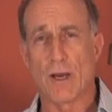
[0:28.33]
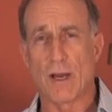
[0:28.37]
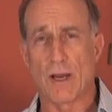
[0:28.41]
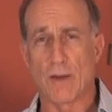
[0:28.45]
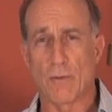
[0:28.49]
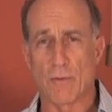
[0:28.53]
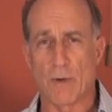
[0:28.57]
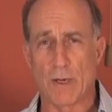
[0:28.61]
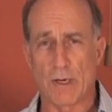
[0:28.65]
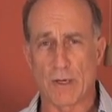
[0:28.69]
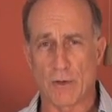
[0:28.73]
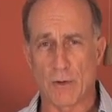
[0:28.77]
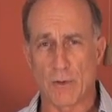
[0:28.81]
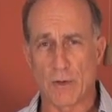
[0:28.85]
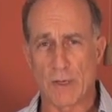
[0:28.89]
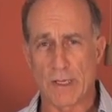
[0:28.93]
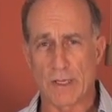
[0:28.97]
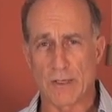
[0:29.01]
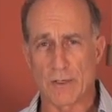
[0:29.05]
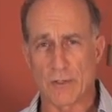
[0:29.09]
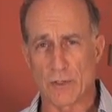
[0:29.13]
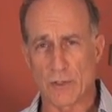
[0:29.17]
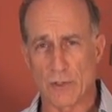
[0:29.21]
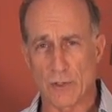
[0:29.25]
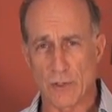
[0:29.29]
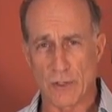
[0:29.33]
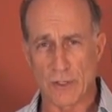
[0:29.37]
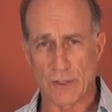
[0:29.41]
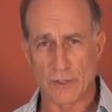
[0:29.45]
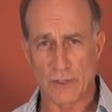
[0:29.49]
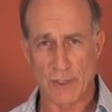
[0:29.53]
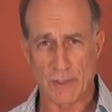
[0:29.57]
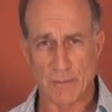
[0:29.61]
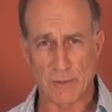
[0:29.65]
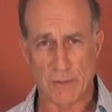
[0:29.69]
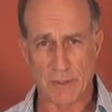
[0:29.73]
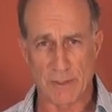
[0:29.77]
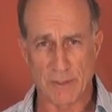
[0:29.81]
I want to go ahead and show you
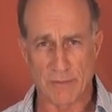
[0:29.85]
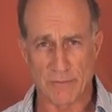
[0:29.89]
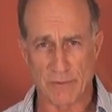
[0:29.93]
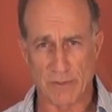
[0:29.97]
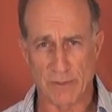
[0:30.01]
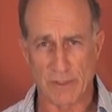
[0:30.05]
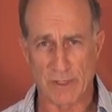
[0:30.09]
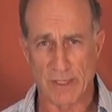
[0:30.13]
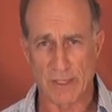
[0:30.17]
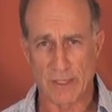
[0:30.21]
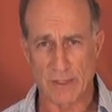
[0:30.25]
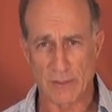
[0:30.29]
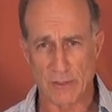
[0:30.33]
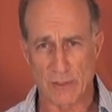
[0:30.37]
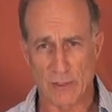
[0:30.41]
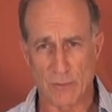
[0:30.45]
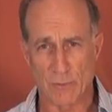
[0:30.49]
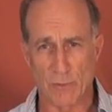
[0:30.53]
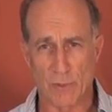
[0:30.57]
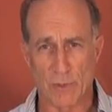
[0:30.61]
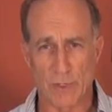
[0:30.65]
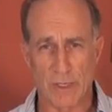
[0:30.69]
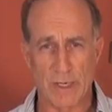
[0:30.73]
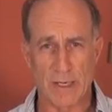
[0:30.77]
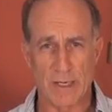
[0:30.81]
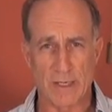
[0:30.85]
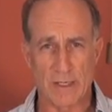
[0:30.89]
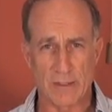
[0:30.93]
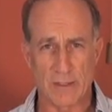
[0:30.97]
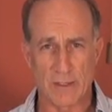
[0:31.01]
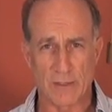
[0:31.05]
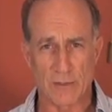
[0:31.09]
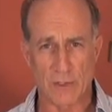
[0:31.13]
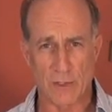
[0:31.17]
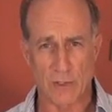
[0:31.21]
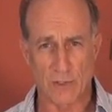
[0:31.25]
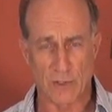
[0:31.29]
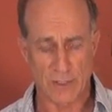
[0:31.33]
some of the different things that were in
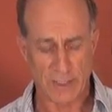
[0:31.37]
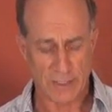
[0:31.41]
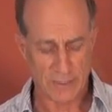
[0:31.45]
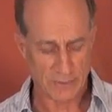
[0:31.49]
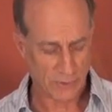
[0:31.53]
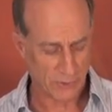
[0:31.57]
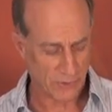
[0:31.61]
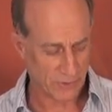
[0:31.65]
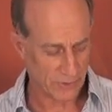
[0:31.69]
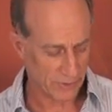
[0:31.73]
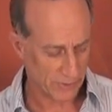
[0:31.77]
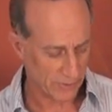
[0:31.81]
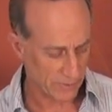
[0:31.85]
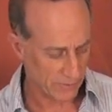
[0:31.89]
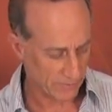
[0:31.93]
this collection.